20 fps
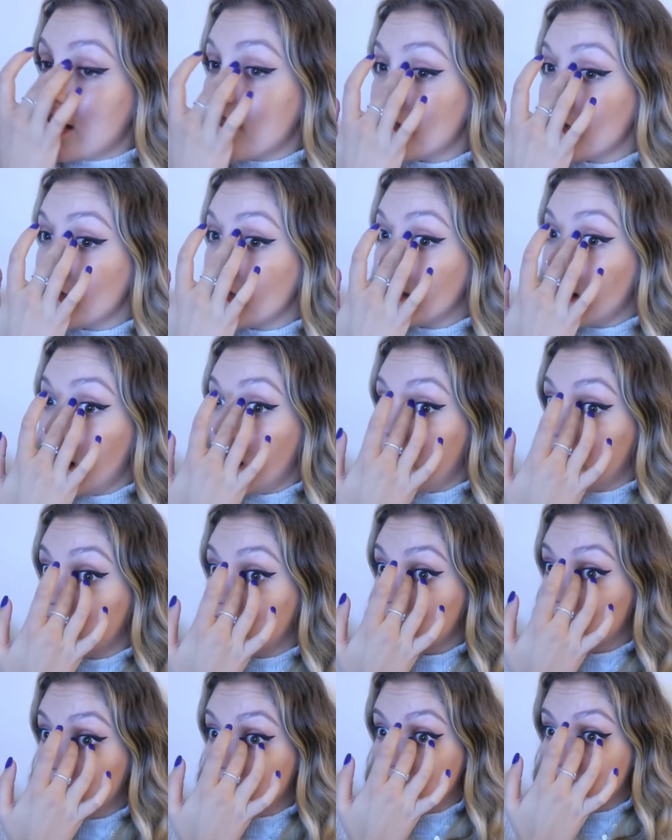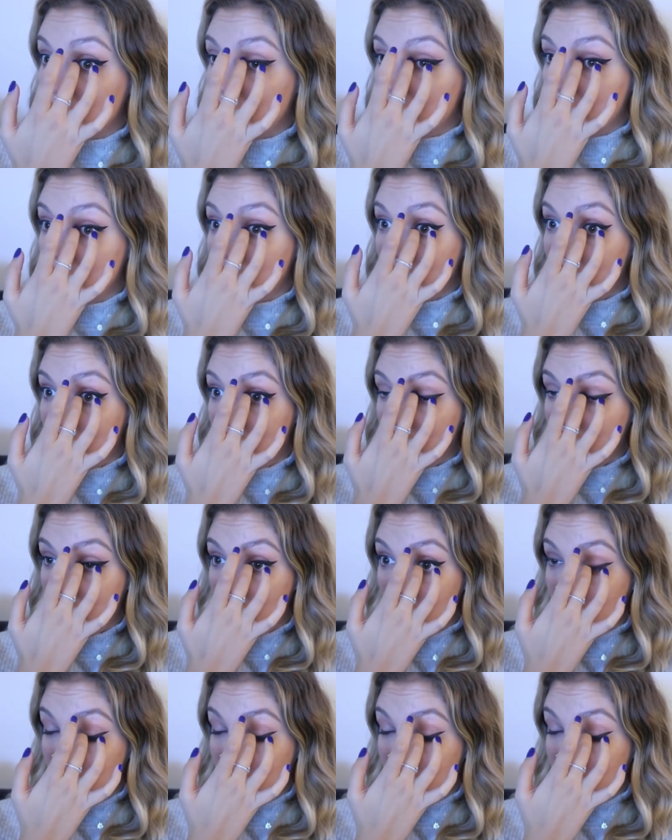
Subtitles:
Then since then, I've just been chilling, really.